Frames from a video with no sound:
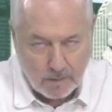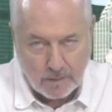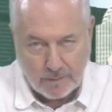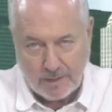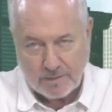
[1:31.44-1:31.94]

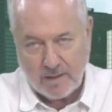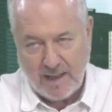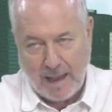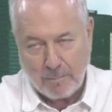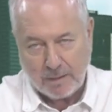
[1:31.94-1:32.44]
These are
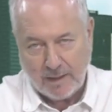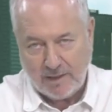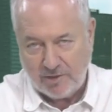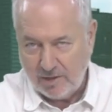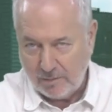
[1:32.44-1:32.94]
the
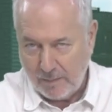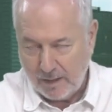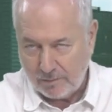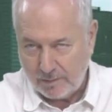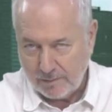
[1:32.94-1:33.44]
Appalachian
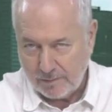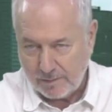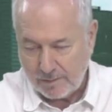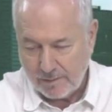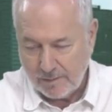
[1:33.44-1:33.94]

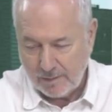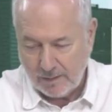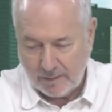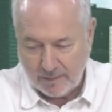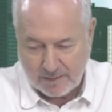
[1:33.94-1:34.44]
Mountains.
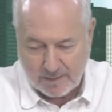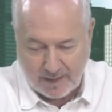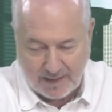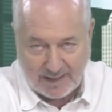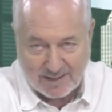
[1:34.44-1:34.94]
This is the
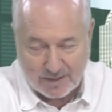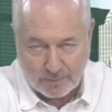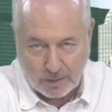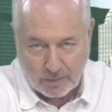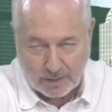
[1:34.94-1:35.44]
east of
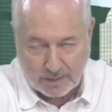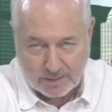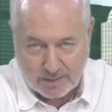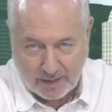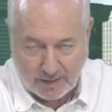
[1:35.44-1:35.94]
the United
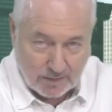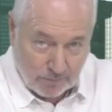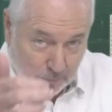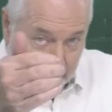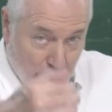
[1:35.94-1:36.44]
States.
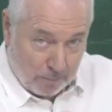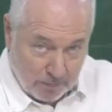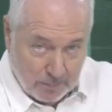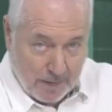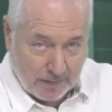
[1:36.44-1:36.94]
From your
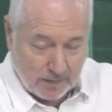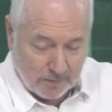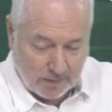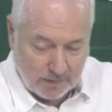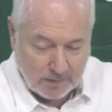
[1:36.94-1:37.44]

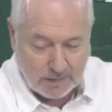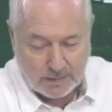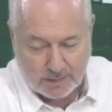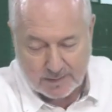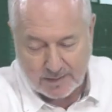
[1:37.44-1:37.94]
perspective,
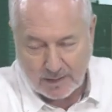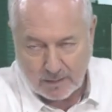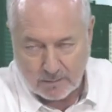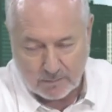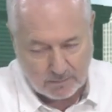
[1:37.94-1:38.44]
this is
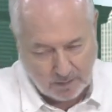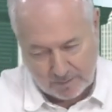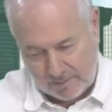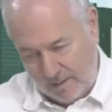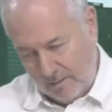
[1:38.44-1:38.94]
the,
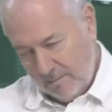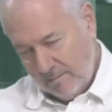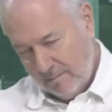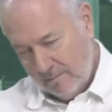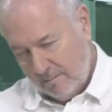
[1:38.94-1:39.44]
see?
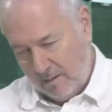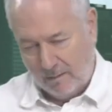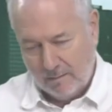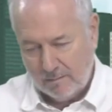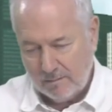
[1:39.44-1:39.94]
Yeah,
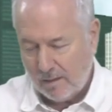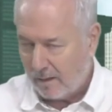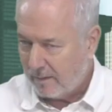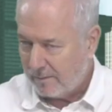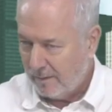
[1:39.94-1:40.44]

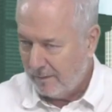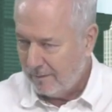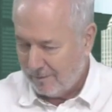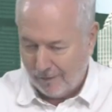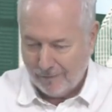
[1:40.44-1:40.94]
okay, see.
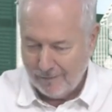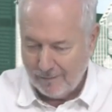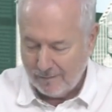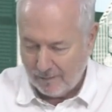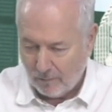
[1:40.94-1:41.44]
See,
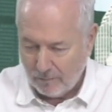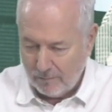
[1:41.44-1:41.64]
no.